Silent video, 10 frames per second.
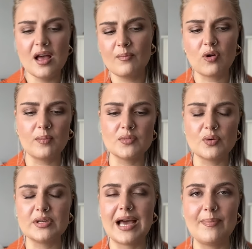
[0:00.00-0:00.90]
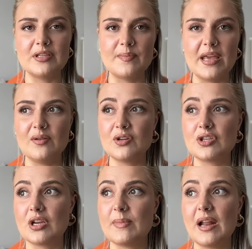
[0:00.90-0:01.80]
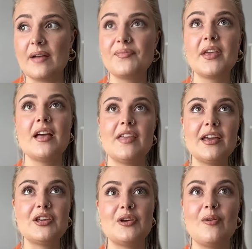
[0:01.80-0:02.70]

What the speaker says: Problems always happen to me. You're just gonna be like, thank you.